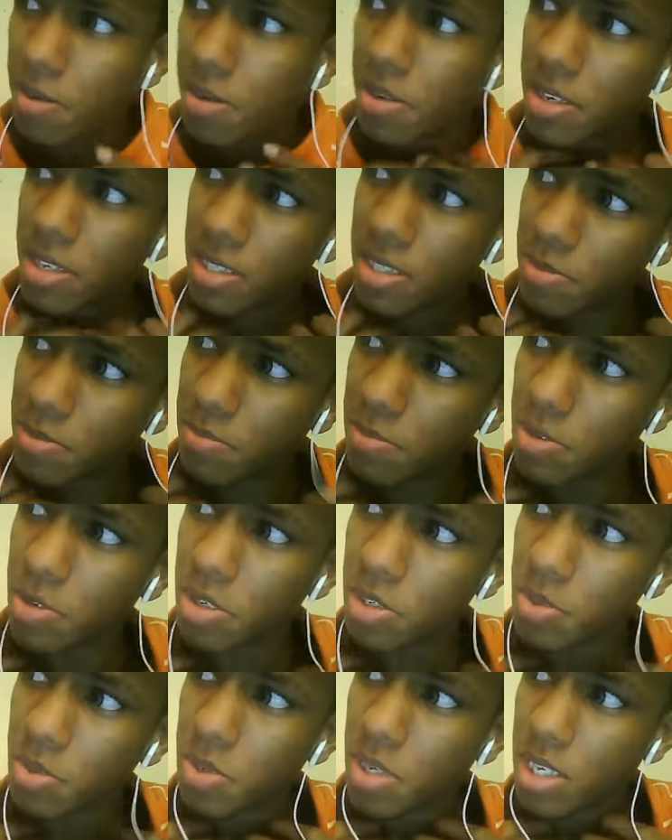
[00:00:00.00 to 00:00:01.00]
gonna get some more
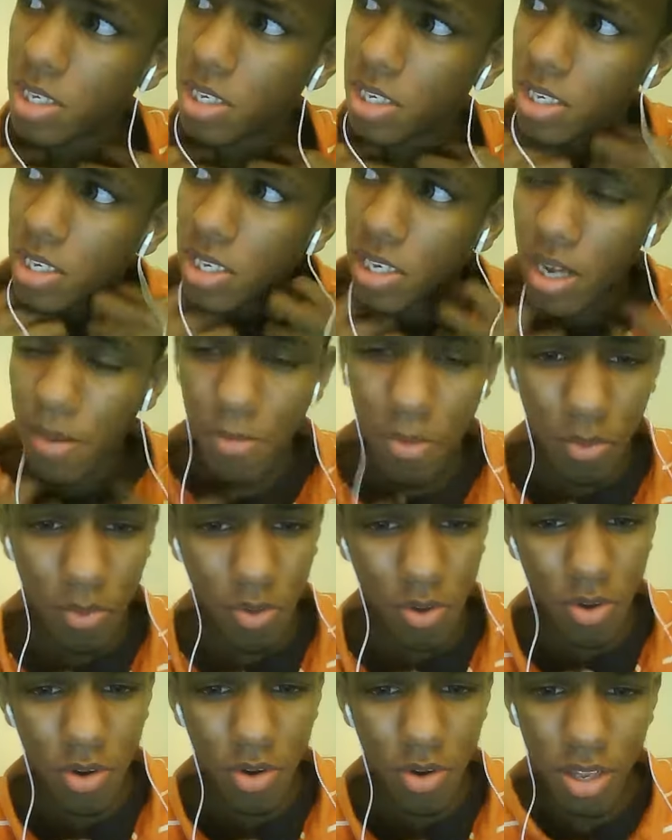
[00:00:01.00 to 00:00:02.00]
this weekend I'm gonna
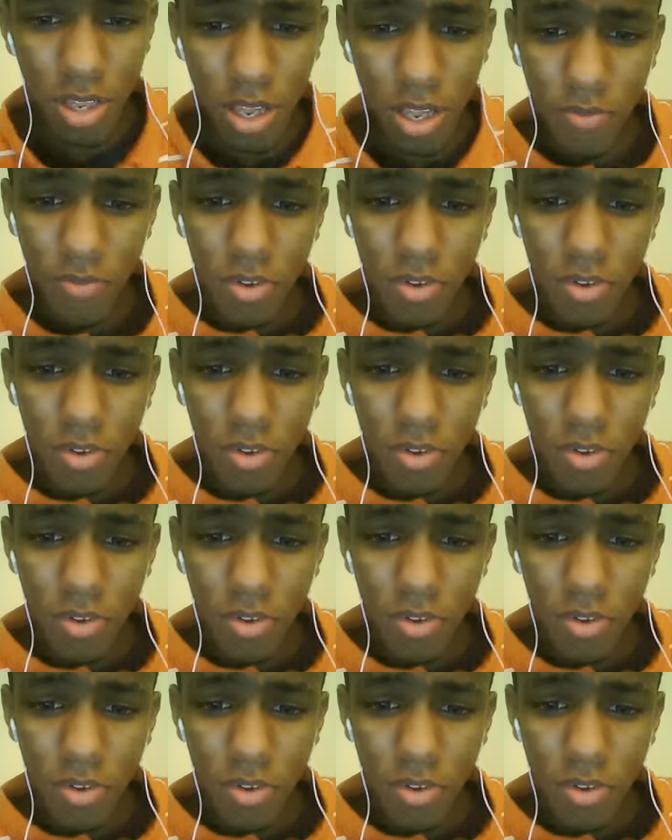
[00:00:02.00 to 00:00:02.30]
record that